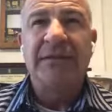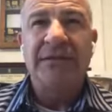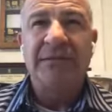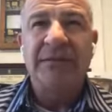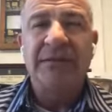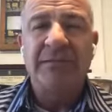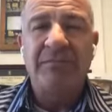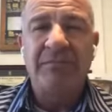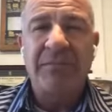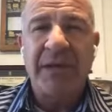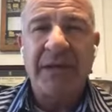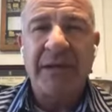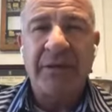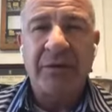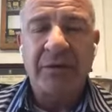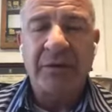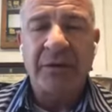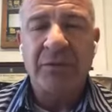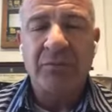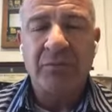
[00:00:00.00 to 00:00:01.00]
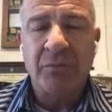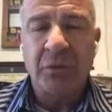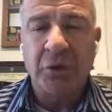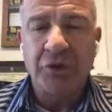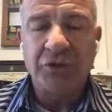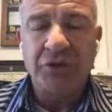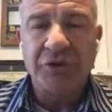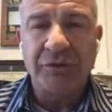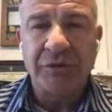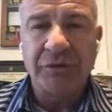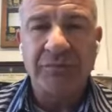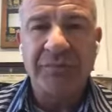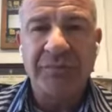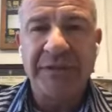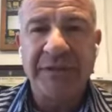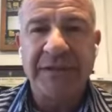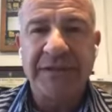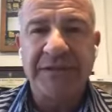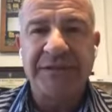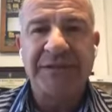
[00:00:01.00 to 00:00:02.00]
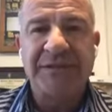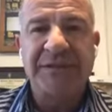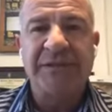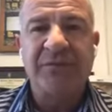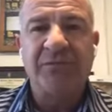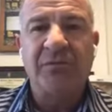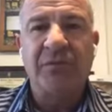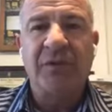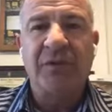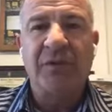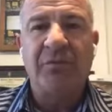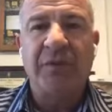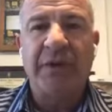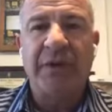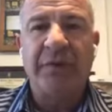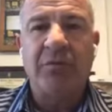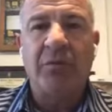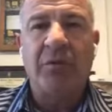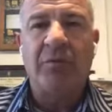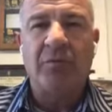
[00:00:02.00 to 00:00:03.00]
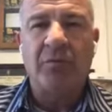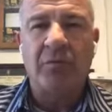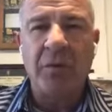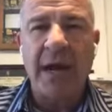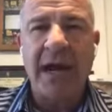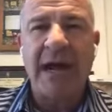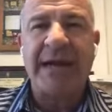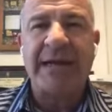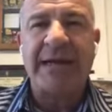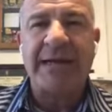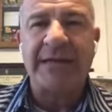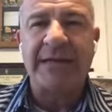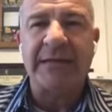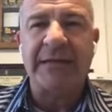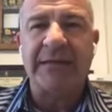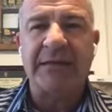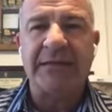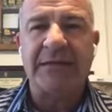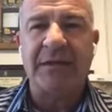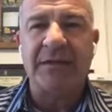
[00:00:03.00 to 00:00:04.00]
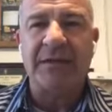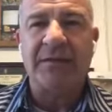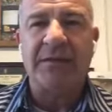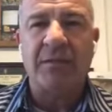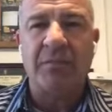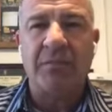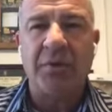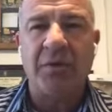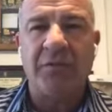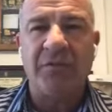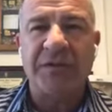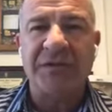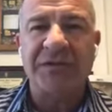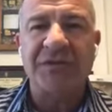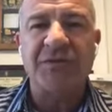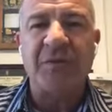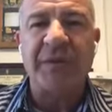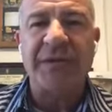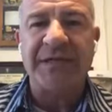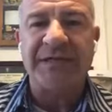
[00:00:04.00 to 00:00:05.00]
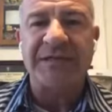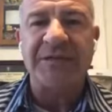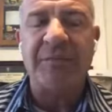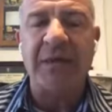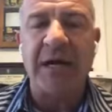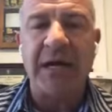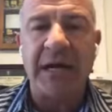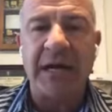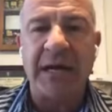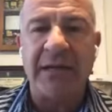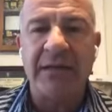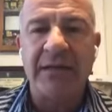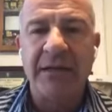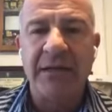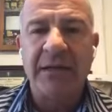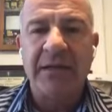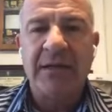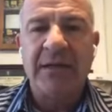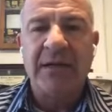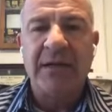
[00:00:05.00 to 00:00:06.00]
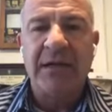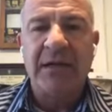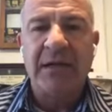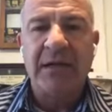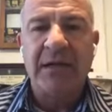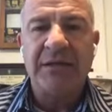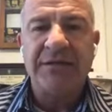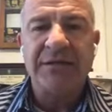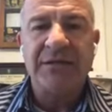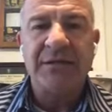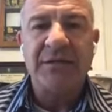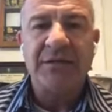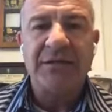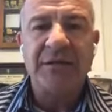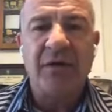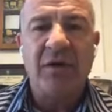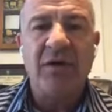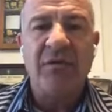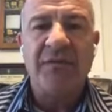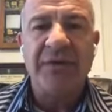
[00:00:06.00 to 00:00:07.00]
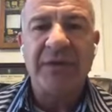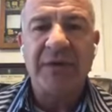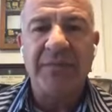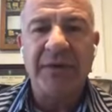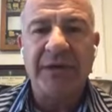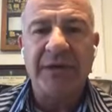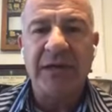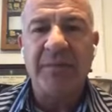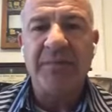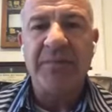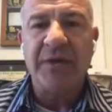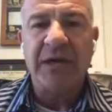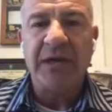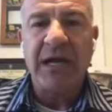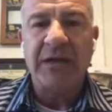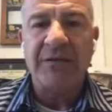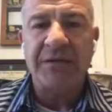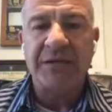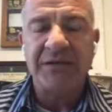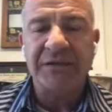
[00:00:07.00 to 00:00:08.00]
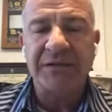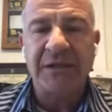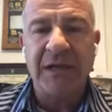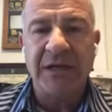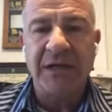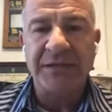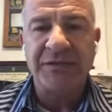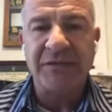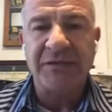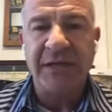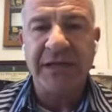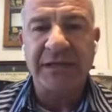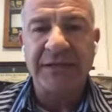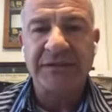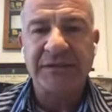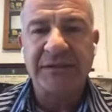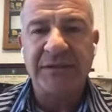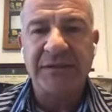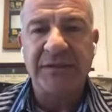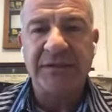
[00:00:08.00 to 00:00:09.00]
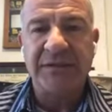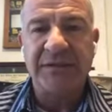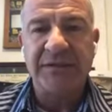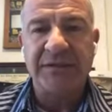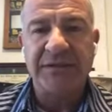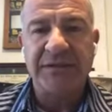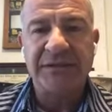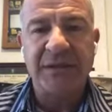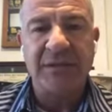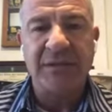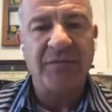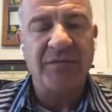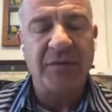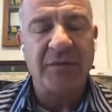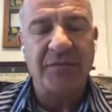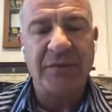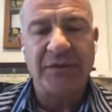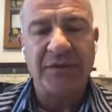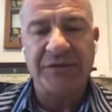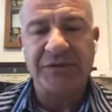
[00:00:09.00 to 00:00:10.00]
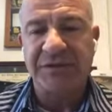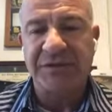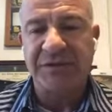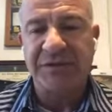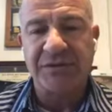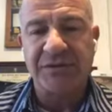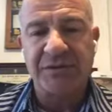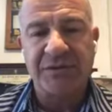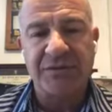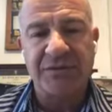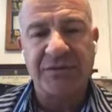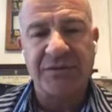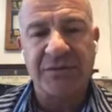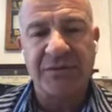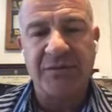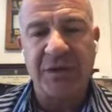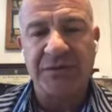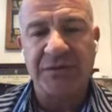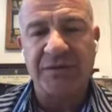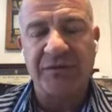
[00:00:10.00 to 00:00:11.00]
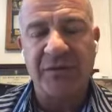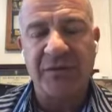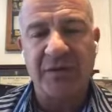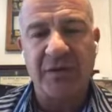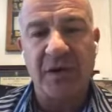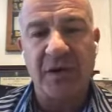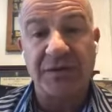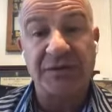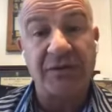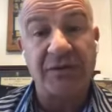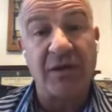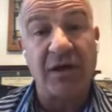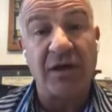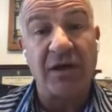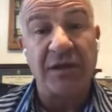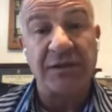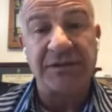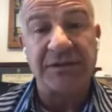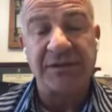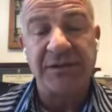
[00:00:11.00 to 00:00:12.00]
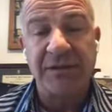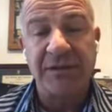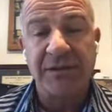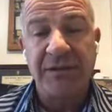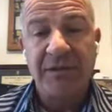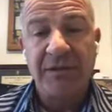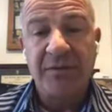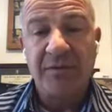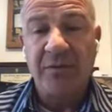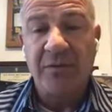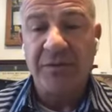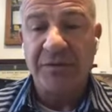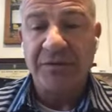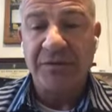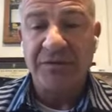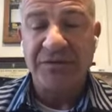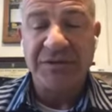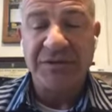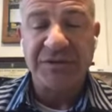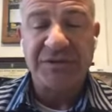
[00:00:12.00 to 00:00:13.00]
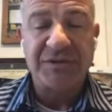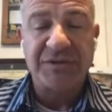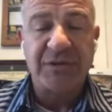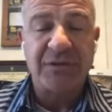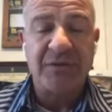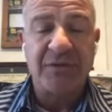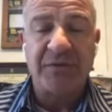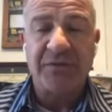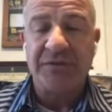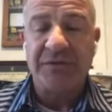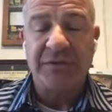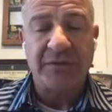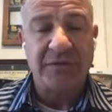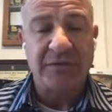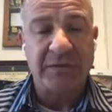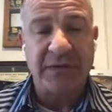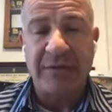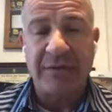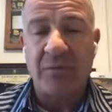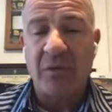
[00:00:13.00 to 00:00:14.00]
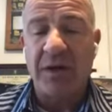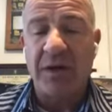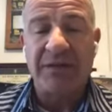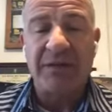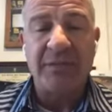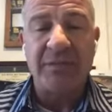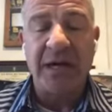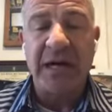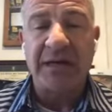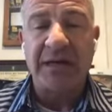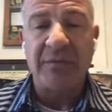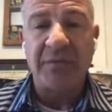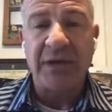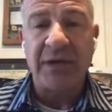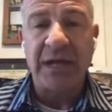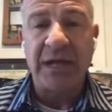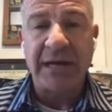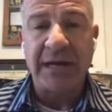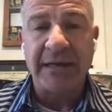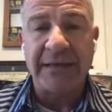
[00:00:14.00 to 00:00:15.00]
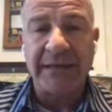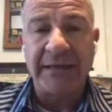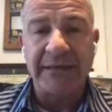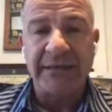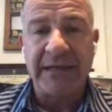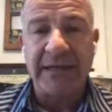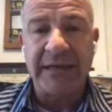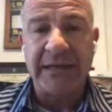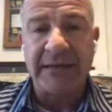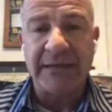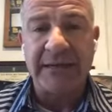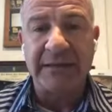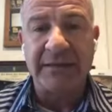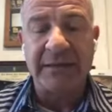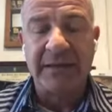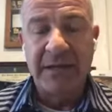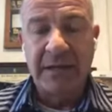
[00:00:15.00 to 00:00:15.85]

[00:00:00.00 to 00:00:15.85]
the bigger commercial bids to where we were right in the, the perfect sweet spot uh, to, to hopefully pick up a lot of these contracts. Uh, some of them, they're just too much of a lost cause, or they're just so they they want the bottom line. And, and